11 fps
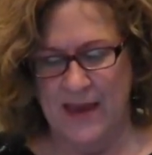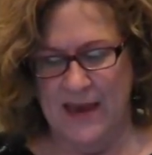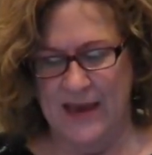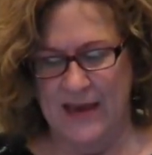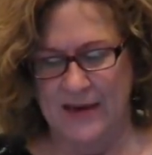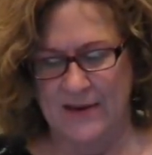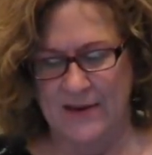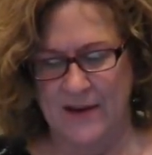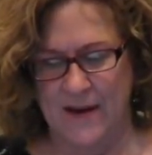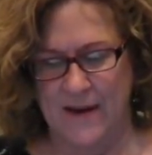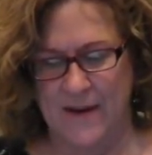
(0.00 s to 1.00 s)
And
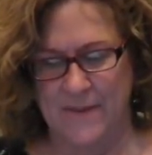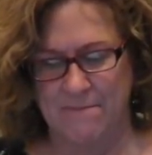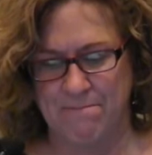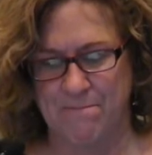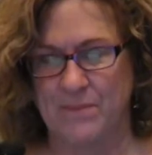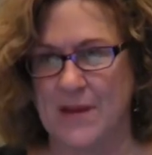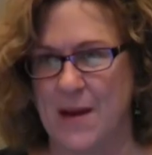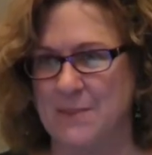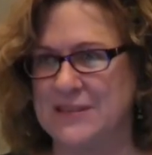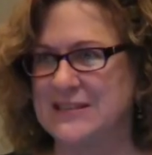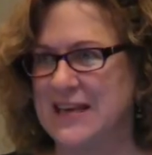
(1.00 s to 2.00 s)

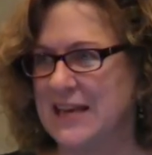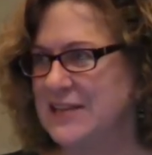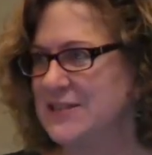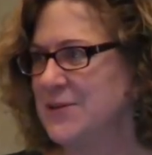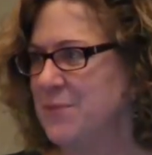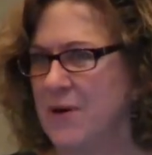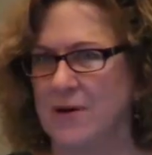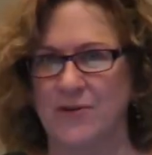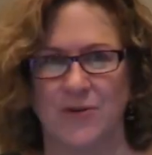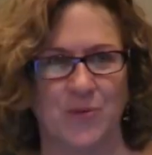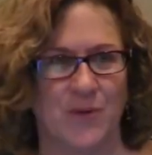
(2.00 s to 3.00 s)
I'm excited to
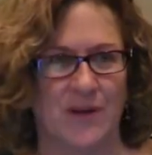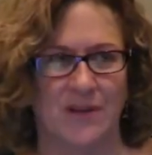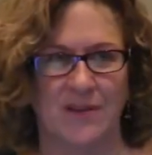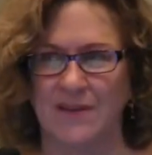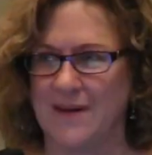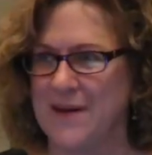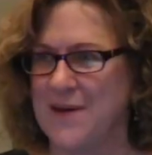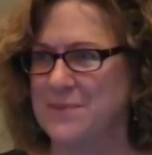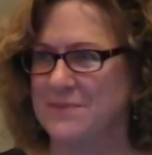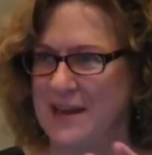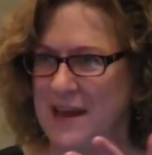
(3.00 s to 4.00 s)
partner with
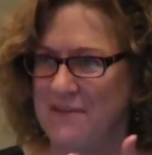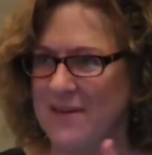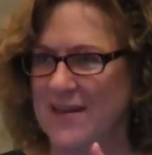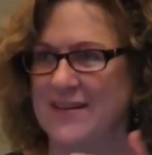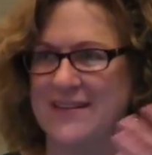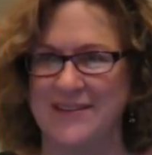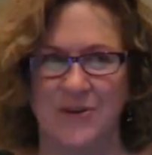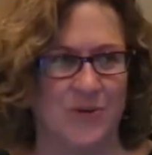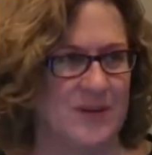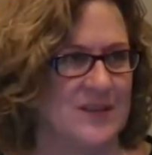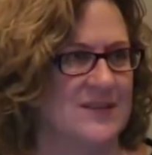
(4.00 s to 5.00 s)
David and
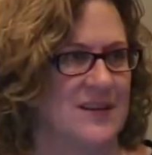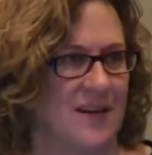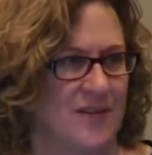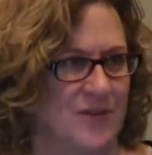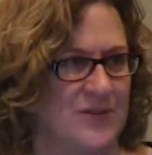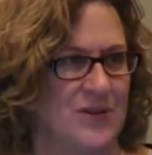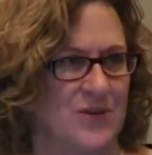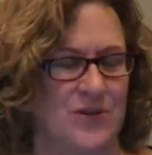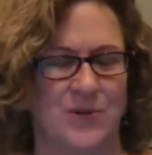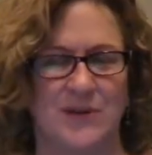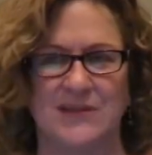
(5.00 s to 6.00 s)
Chris and others that are
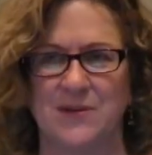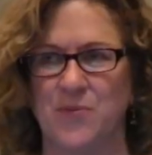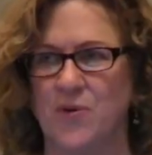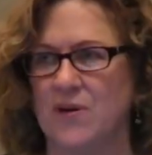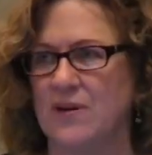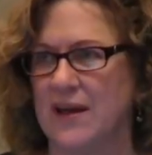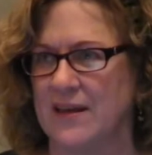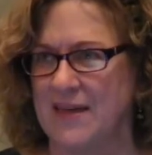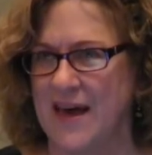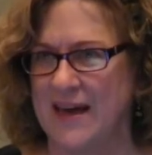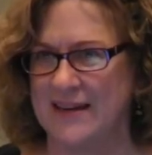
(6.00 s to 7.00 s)
doing some work like
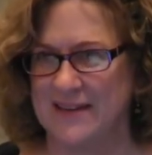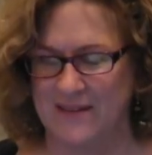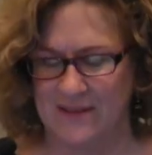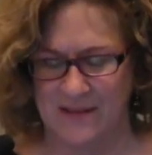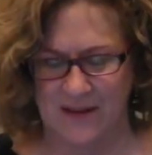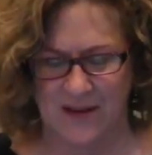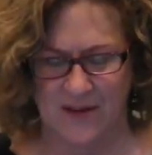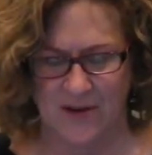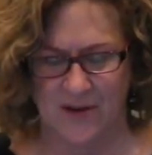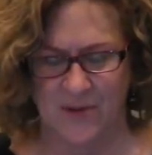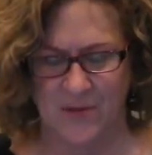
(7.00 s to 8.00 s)
that in
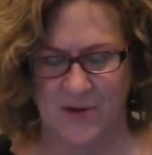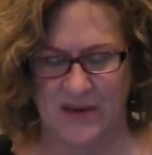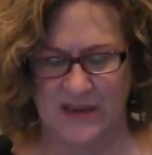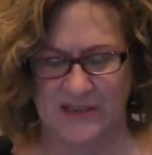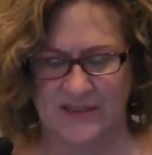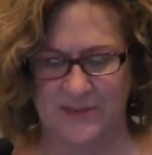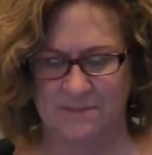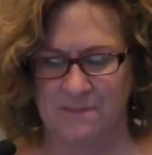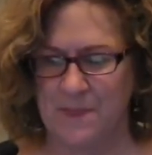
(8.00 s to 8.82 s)
their communities.